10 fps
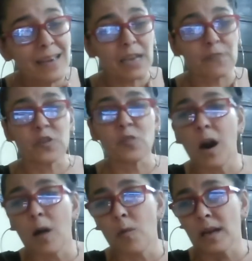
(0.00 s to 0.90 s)
If you
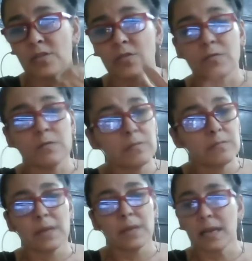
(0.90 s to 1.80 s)
all want to
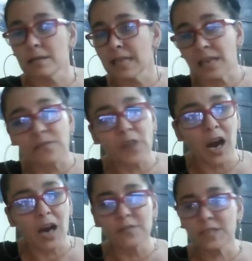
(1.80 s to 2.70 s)
get
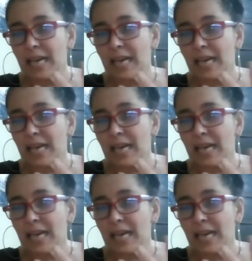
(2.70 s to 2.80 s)
involved,